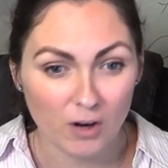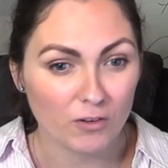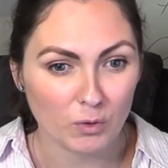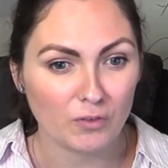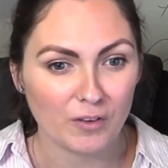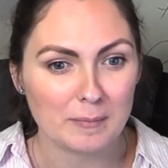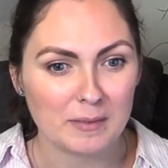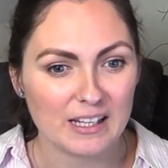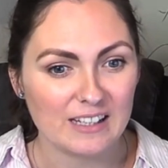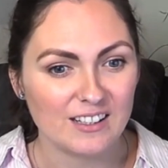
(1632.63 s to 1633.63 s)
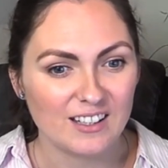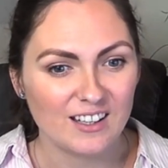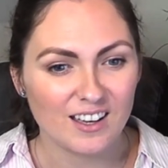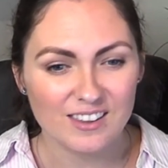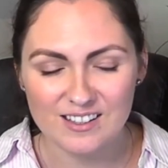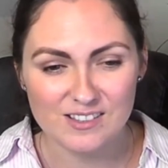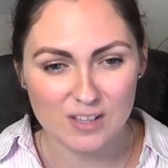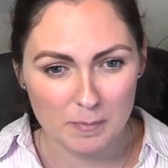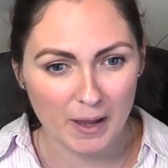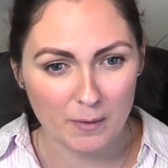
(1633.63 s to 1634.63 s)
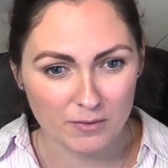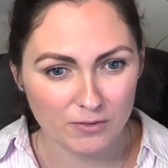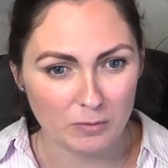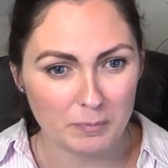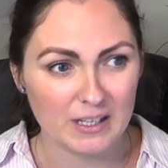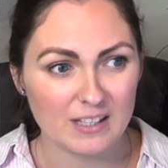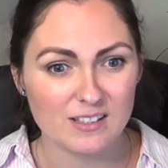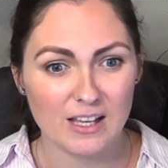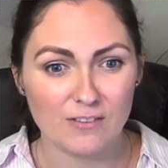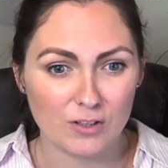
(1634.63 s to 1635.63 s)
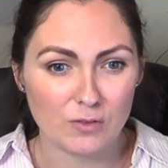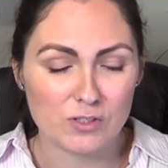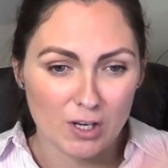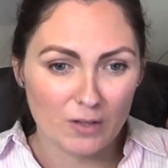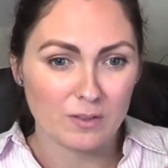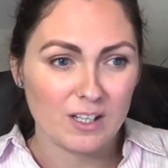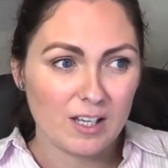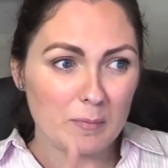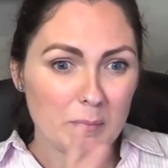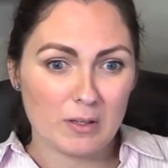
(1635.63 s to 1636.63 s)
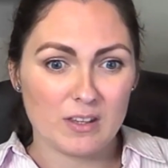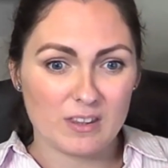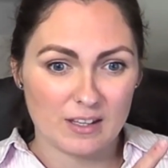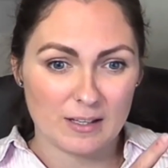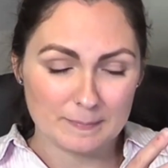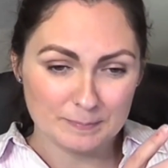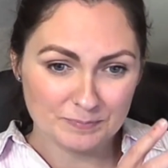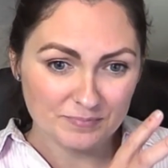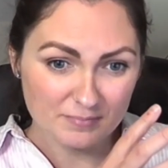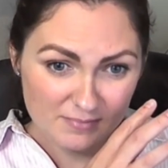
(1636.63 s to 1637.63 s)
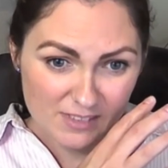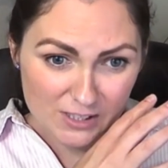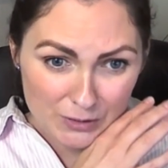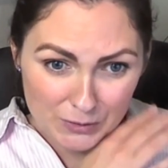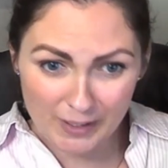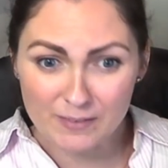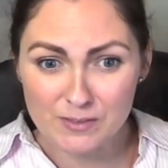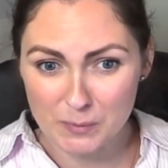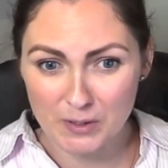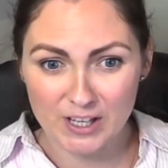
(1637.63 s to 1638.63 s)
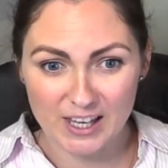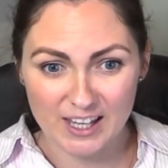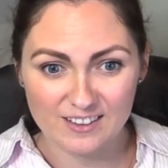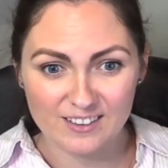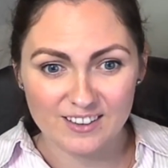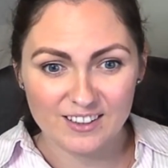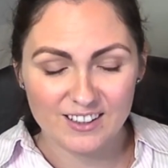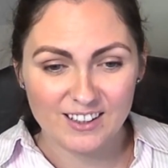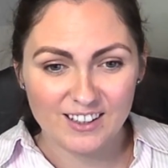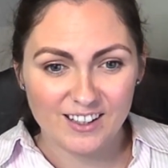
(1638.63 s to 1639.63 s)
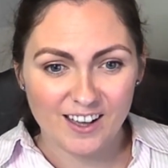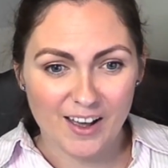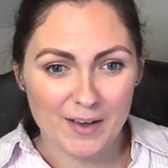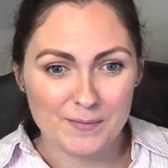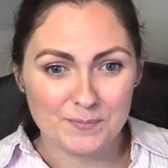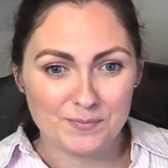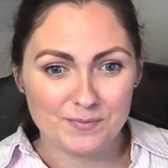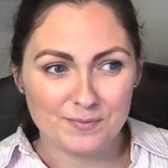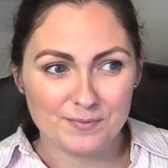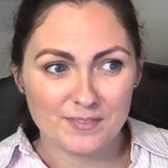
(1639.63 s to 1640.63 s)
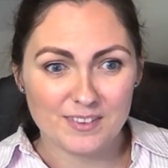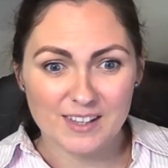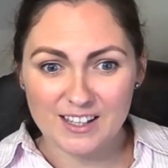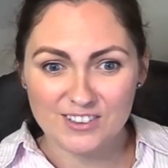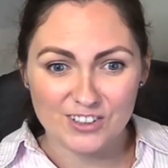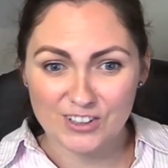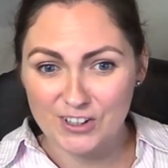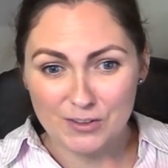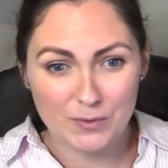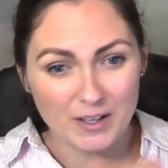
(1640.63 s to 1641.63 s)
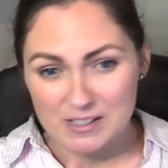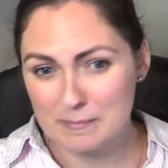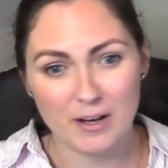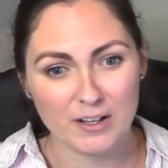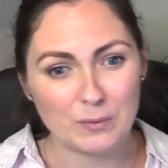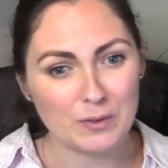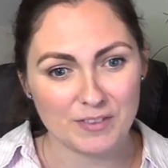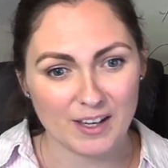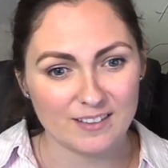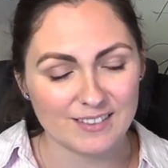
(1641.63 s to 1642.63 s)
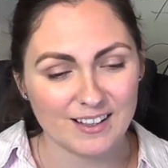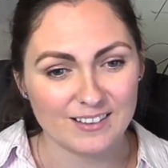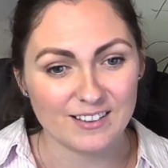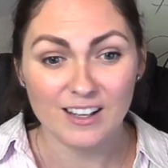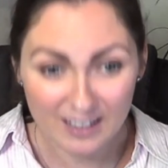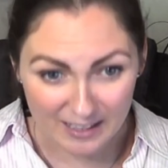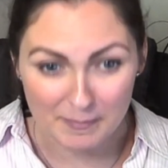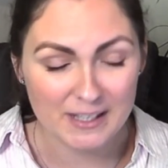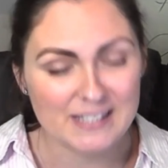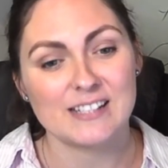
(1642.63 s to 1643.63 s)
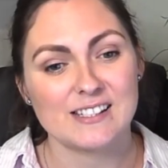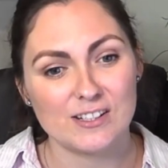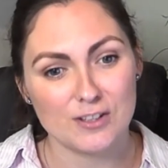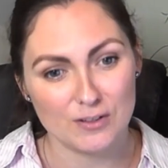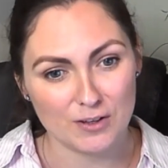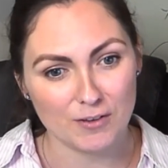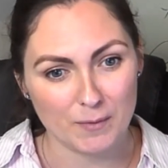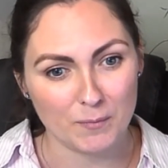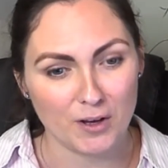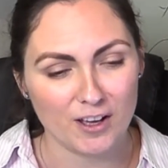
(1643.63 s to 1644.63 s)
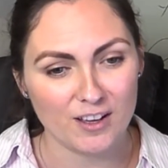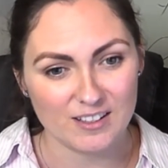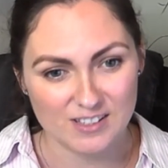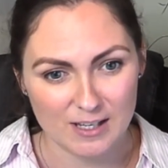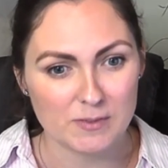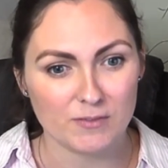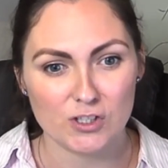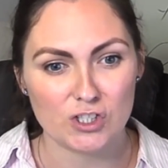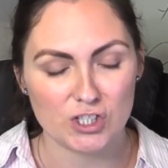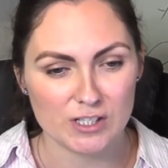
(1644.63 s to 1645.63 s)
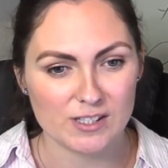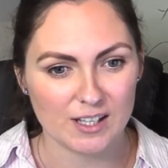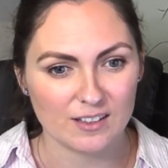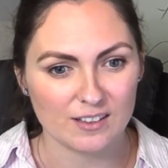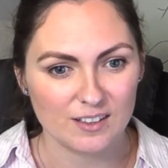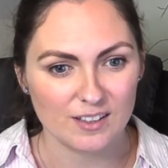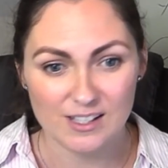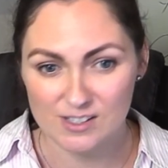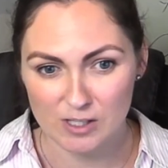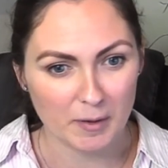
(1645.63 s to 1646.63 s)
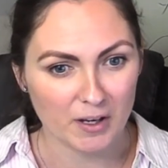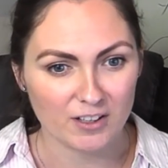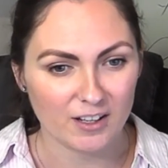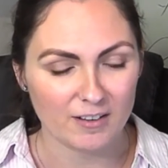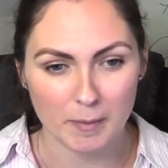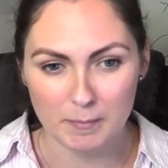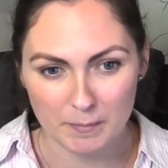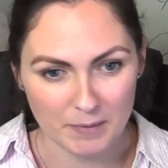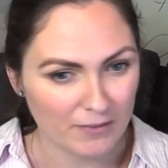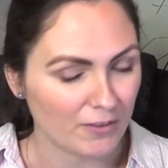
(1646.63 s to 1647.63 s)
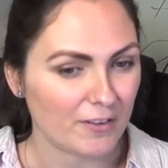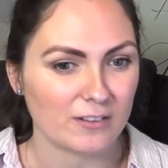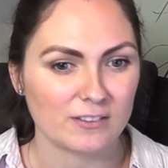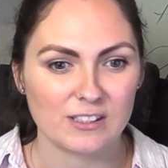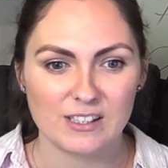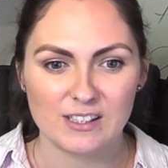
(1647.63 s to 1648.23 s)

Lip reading: are all a family. I think is so powerful. But if you don't put the groundwork in, then you undermine all of that. And luckily my dad did do the groundwork in terms of introducing his new partner, and my mum never felt